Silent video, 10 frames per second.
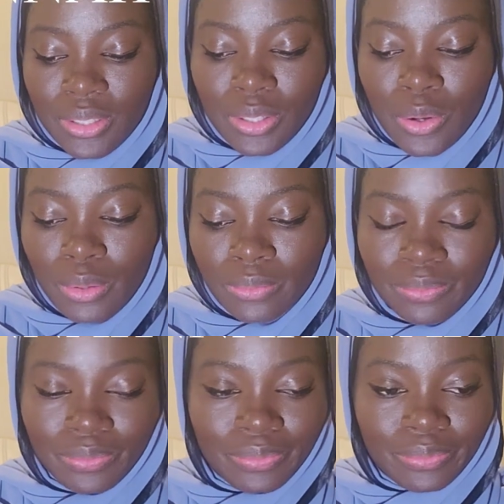You
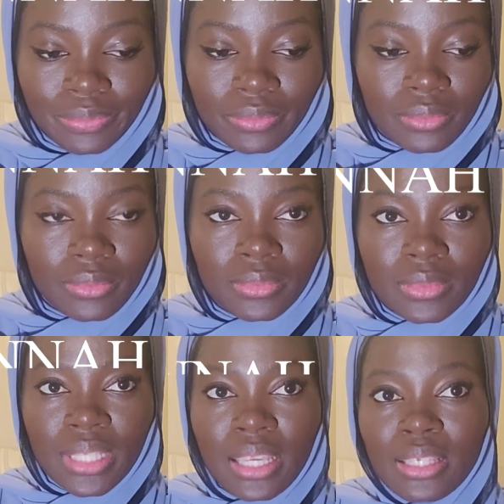know,
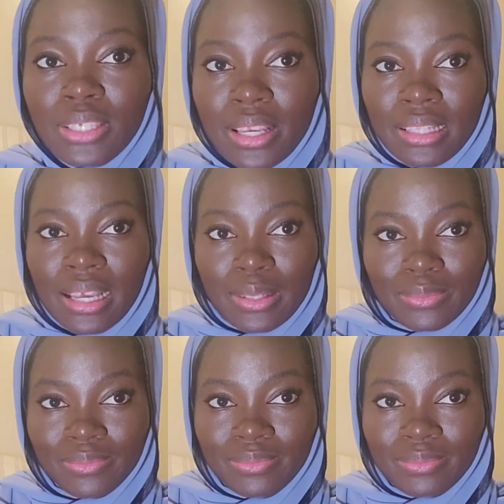inshallah,
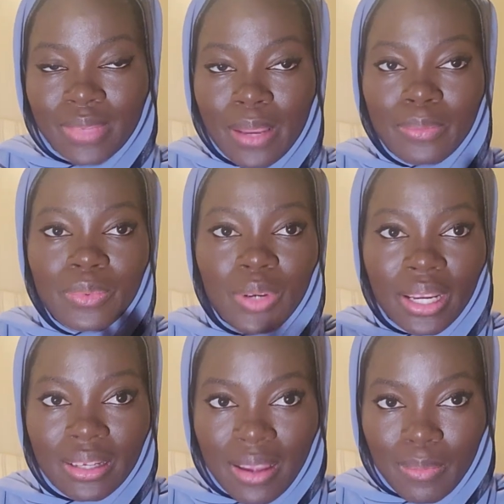I
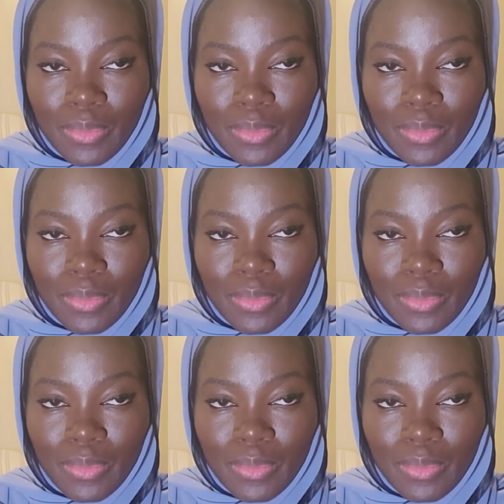pray